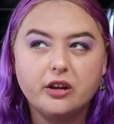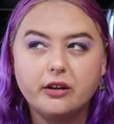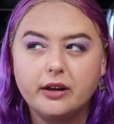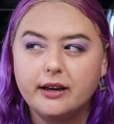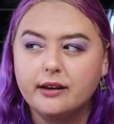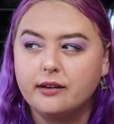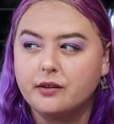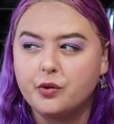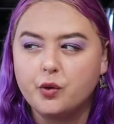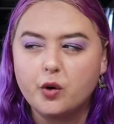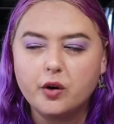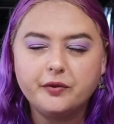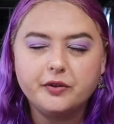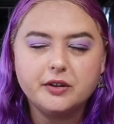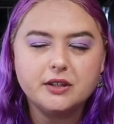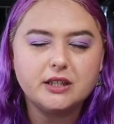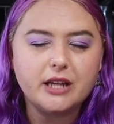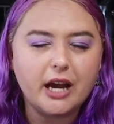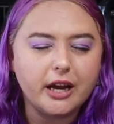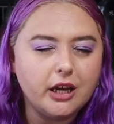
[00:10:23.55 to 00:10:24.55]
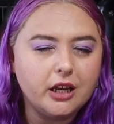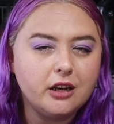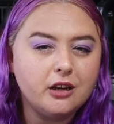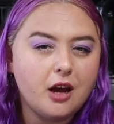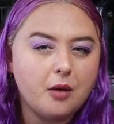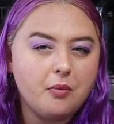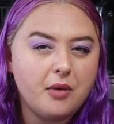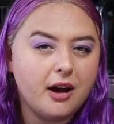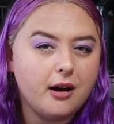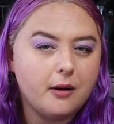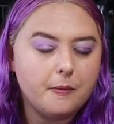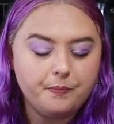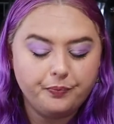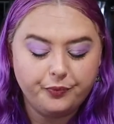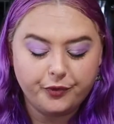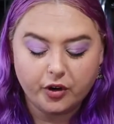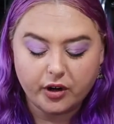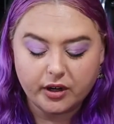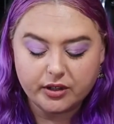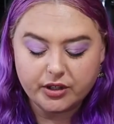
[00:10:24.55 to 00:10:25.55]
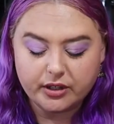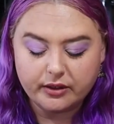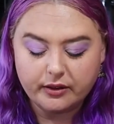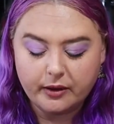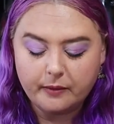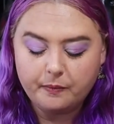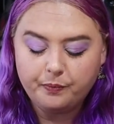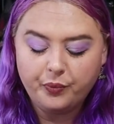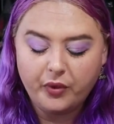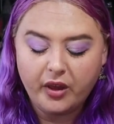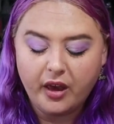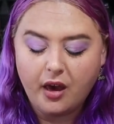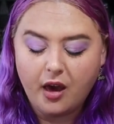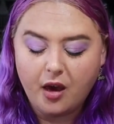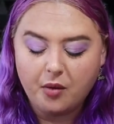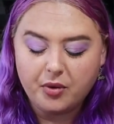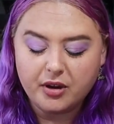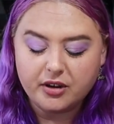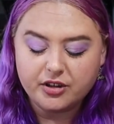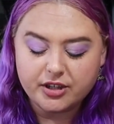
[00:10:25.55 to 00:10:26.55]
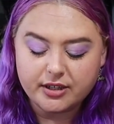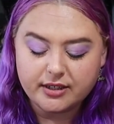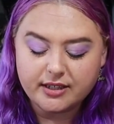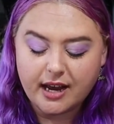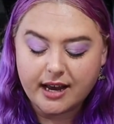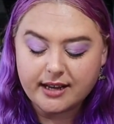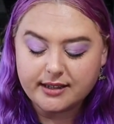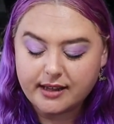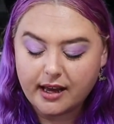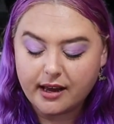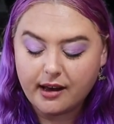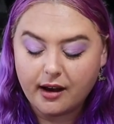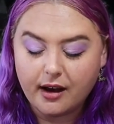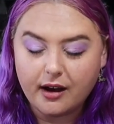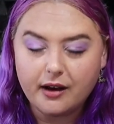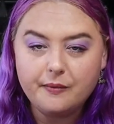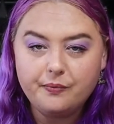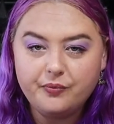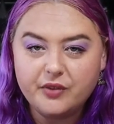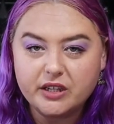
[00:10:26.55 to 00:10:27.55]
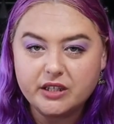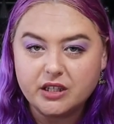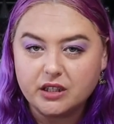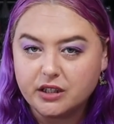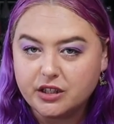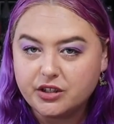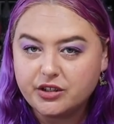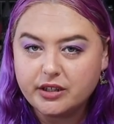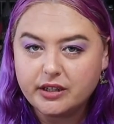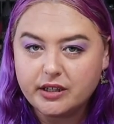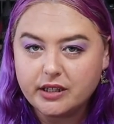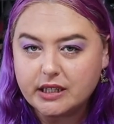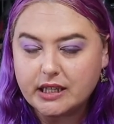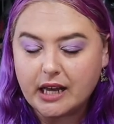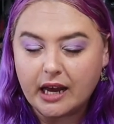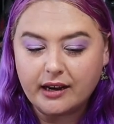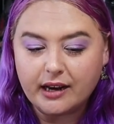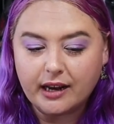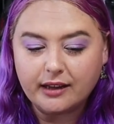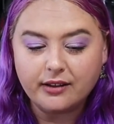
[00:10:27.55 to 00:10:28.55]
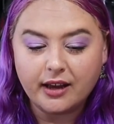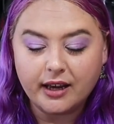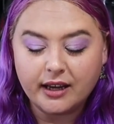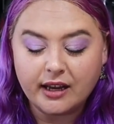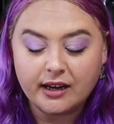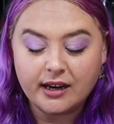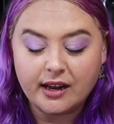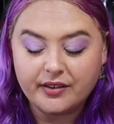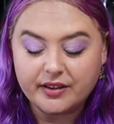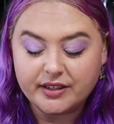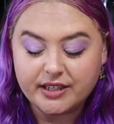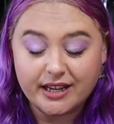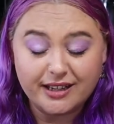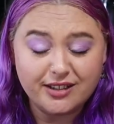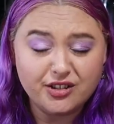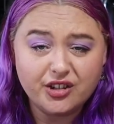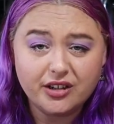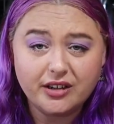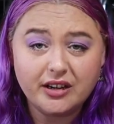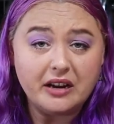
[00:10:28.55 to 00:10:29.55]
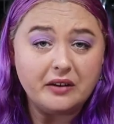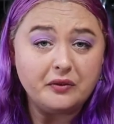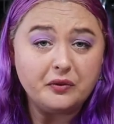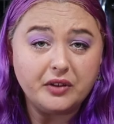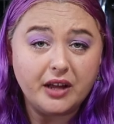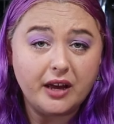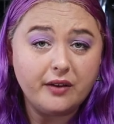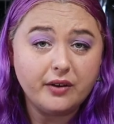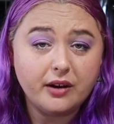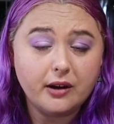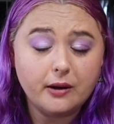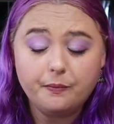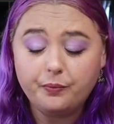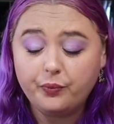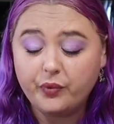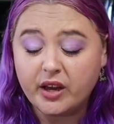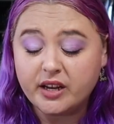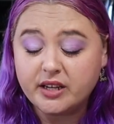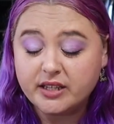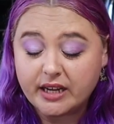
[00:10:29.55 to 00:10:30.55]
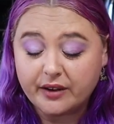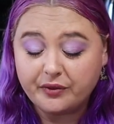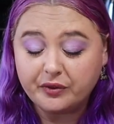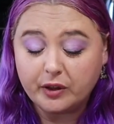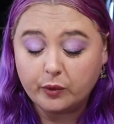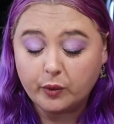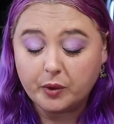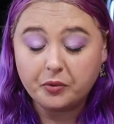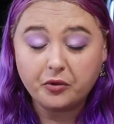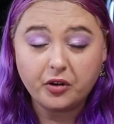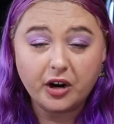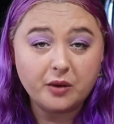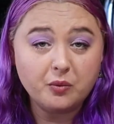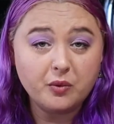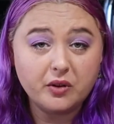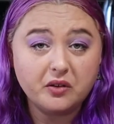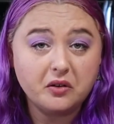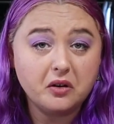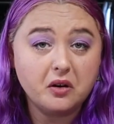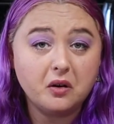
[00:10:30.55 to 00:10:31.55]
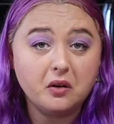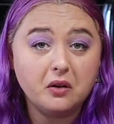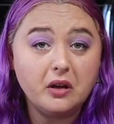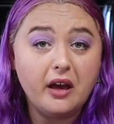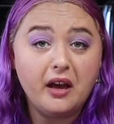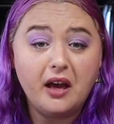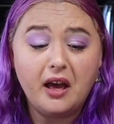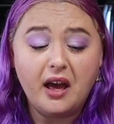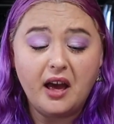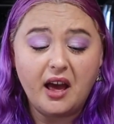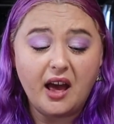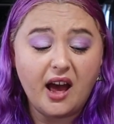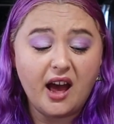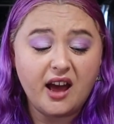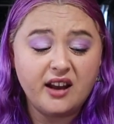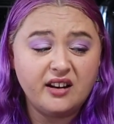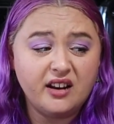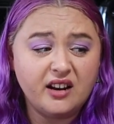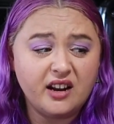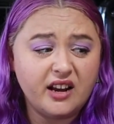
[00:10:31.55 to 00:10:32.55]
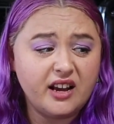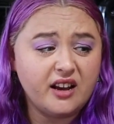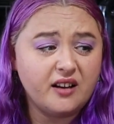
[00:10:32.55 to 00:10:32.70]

Like thought for a second about crushing them but just as they are, they're delicious and add like another texture and flavour and definitely whipped cream with it all and